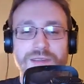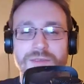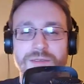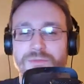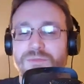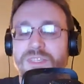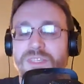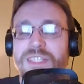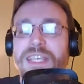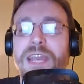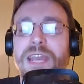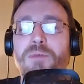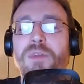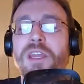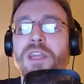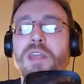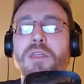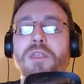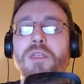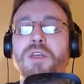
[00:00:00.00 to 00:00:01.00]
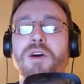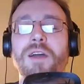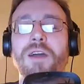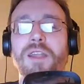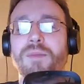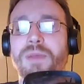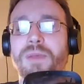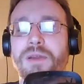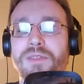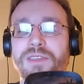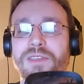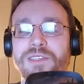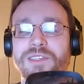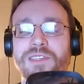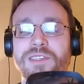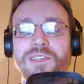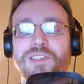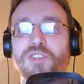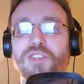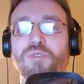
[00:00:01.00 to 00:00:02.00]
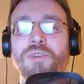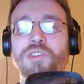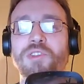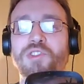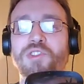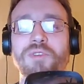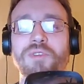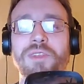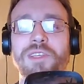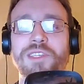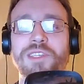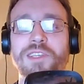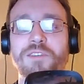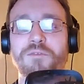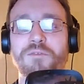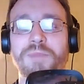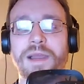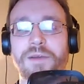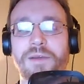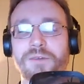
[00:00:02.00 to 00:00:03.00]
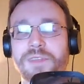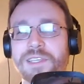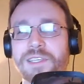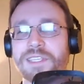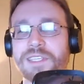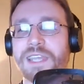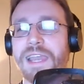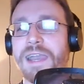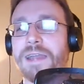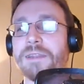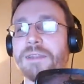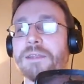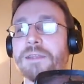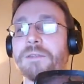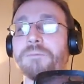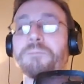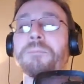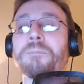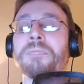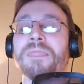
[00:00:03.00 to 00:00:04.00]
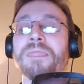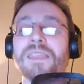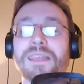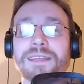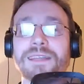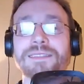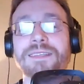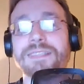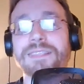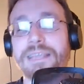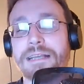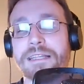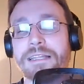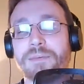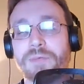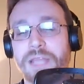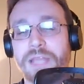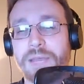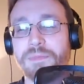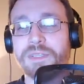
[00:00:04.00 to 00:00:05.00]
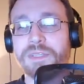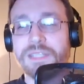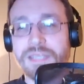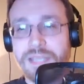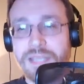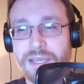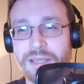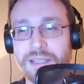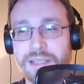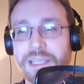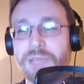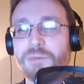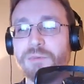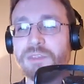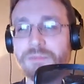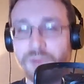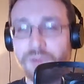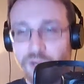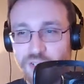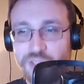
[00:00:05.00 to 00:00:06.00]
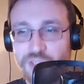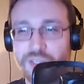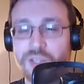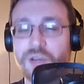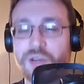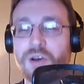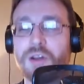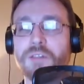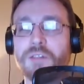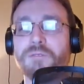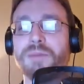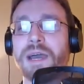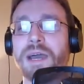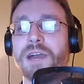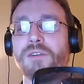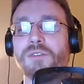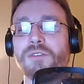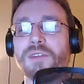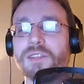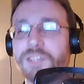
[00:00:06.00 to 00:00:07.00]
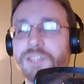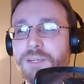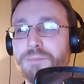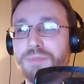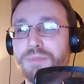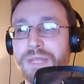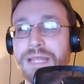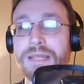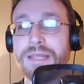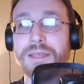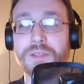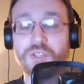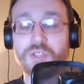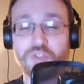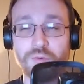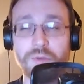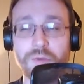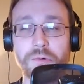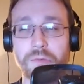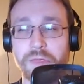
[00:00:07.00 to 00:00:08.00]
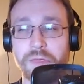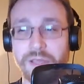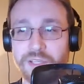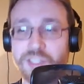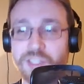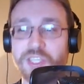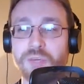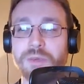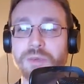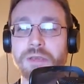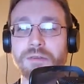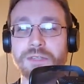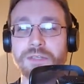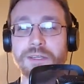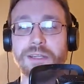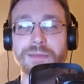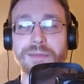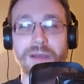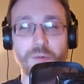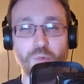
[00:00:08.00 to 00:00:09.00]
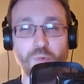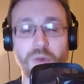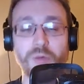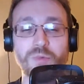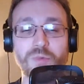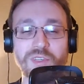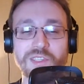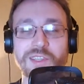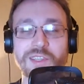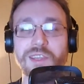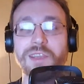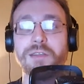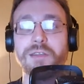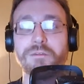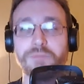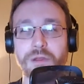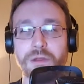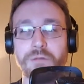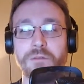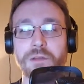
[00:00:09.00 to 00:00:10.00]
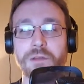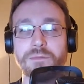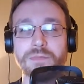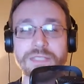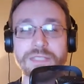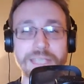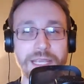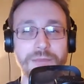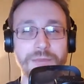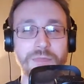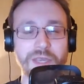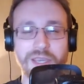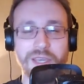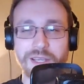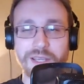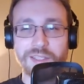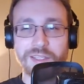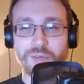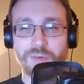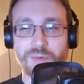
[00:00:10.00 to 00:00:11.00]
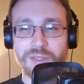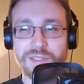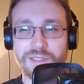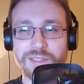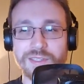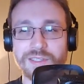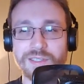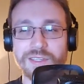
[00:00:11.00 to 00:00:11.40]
say what he thought about this creature in the seat of power, this cat. And that's exactly what happened to Ned. He was marched into the Hall of Power and said plainly the truth, as Syrio did, about what was sitting in front of him. Damn the consequences.